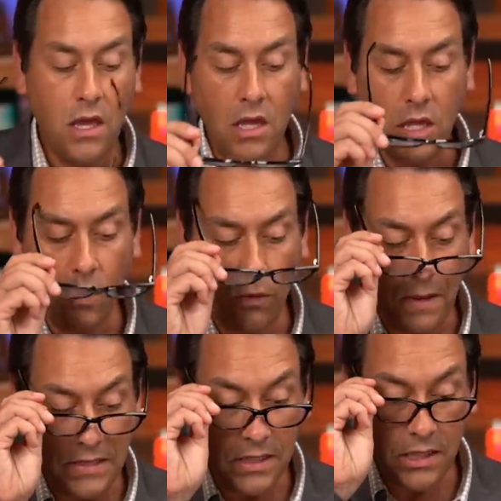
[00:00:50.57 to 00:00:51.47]
you will
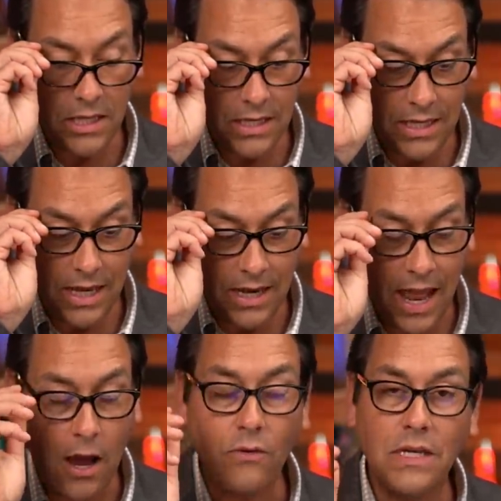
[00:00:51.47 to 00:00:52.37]
basically ne
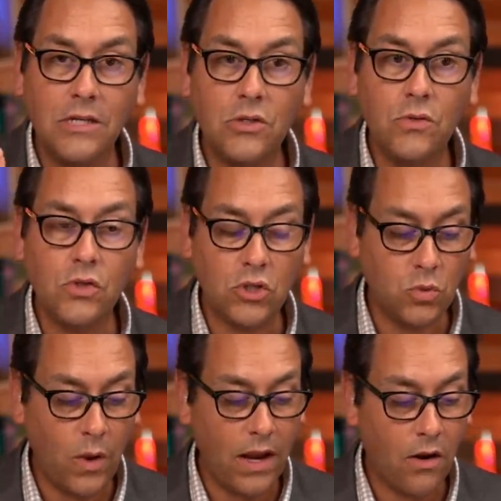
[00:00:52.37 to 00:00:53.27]
now need to
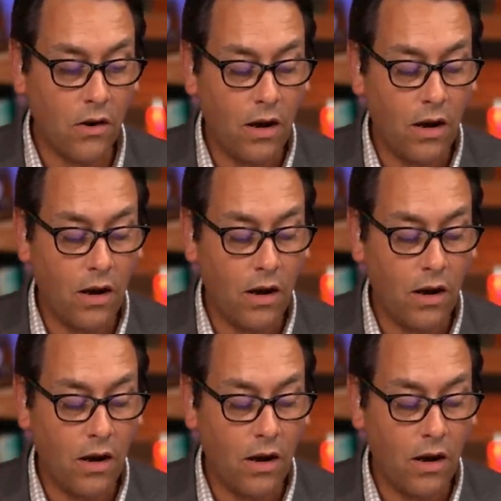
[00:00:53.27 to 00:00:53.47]
swear